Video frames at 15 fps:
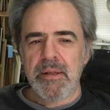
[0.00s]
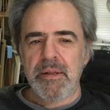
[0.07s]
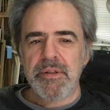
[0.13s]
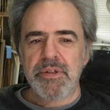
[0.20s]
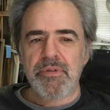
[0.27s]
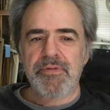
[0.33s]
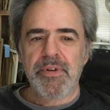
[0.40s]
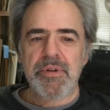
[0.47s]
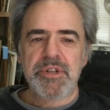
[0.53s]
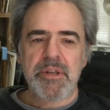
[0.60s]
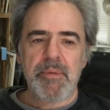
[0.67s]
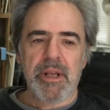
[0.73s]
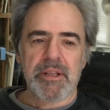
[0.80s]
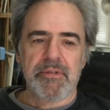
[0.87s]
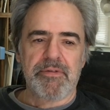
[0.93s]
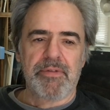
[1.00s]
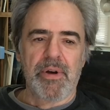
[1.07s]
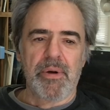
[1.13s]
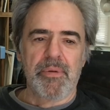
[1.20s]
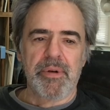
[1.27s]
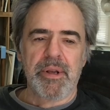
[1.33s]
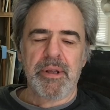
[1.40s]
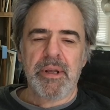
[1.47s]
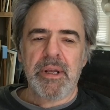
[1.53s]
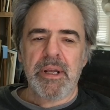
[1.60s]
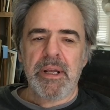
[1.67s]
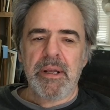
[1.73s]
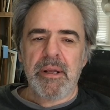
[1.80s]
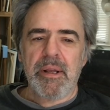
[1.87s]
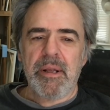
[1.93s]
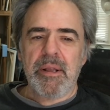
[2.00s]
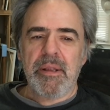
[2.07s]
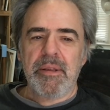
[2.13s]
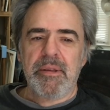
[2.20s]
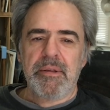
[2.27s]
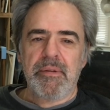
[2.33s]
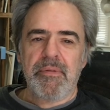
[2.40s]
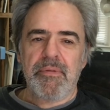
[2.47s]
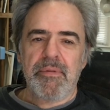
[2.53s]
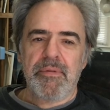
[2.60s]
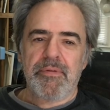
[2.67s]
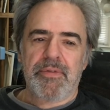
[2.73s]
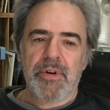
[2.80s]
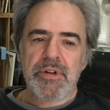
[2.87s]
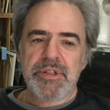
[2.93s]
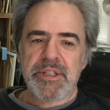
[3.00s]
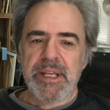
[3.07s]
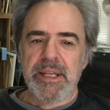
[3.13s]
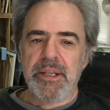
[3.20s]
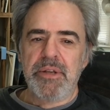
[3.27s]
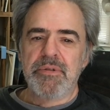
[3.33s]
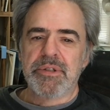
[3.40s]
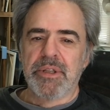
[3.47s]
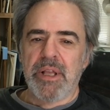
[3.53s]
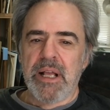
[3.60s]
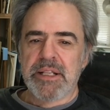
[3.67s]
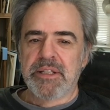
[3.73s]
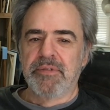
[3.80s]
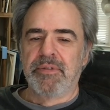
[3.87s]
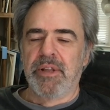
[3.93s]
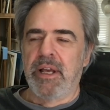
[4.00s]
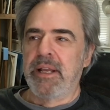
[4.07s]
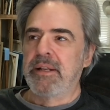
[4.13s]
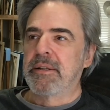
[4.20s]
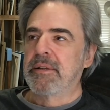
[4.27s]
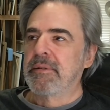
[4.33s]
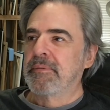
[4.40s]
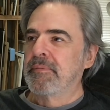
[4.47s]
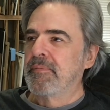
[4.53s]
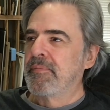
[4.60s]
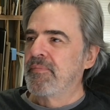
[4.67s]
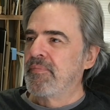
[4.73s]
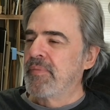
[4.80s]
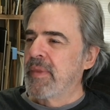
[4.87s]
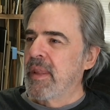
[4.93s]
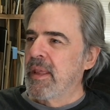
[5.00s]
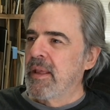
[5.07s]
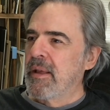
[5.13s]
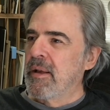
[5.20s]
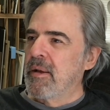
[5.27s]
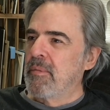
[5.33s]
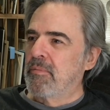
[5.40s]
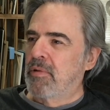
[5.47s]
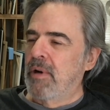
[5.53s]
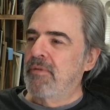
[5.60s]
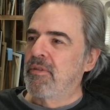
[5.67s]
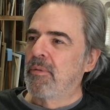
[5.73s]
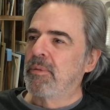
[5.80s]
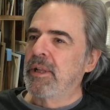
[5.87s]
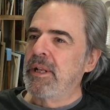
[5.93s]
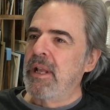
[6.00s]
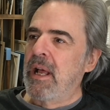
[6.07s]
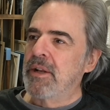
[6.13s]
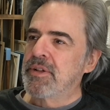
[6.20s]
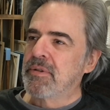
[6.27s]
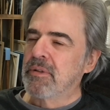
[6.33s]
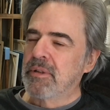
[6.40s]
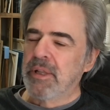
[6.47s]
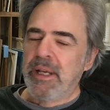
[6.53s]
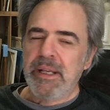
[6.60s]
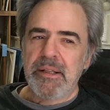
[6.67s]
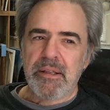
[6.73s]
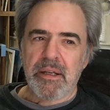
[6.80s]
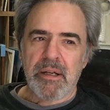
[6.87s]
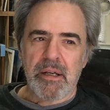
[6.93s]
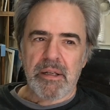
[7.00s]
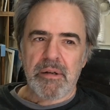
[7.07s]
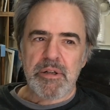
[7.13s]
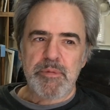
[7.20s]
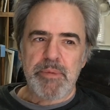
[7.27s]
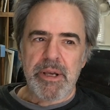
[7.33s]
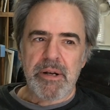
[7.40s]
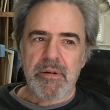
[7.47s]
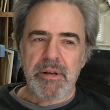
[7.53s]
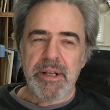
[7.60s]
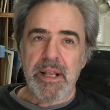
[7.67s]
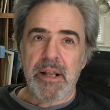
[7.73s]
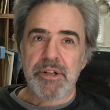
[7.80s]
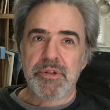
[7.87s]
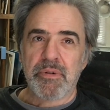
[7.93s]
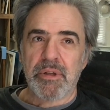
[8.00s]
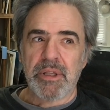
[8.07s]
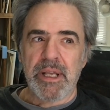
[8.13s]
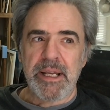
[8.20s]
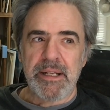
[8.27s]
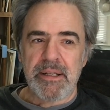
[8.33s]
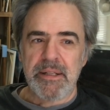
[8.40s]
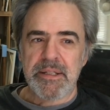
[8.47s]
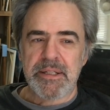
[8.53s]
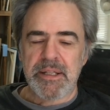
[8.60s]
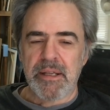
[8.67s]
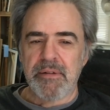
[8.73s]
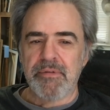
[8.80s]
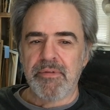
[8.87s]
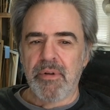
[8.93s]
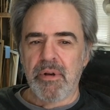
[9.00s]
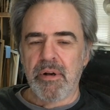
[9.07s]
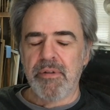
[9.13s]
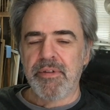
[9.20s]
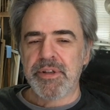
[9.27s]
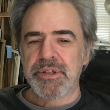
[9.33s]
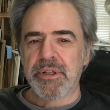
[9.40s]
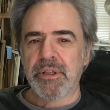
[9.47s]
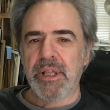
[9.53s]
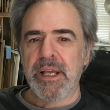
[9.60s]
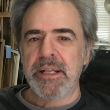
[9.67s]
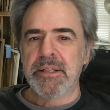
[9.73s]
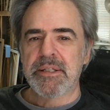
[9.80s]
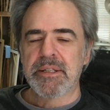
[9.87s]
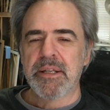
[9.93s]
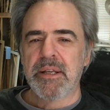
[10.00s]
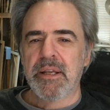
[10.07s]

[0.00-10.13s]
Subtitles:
So first about the phone. First thing, use lots of light. Preferably natural light. The color is better in natural light instead of artificial lights.